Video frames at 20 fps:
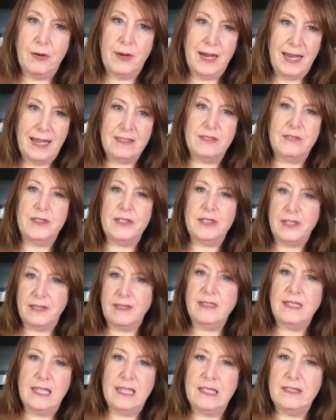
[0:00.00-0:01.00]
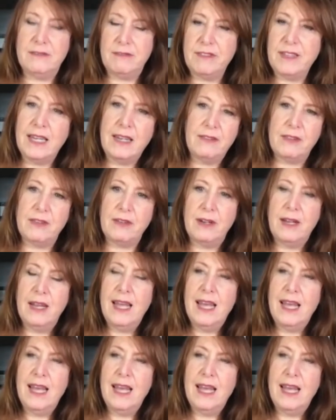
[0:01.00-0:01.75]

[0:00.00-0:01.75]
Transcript: it has a very distinctive flavor.